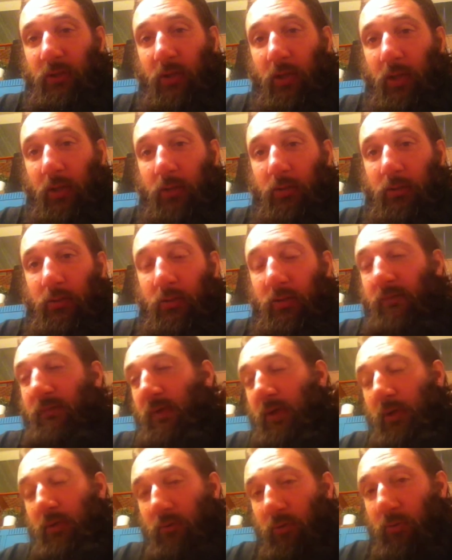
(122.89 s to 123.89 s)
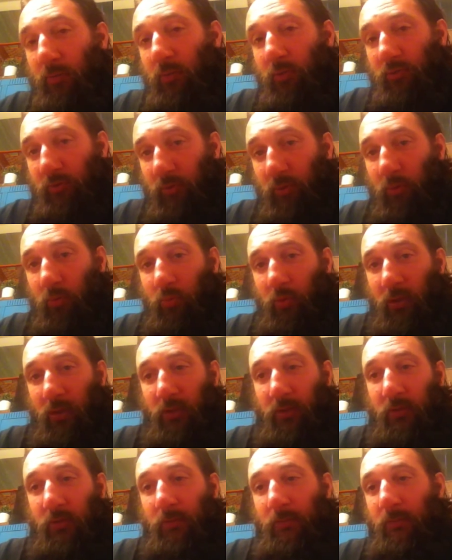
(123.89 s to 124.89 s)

not, in fact almost always,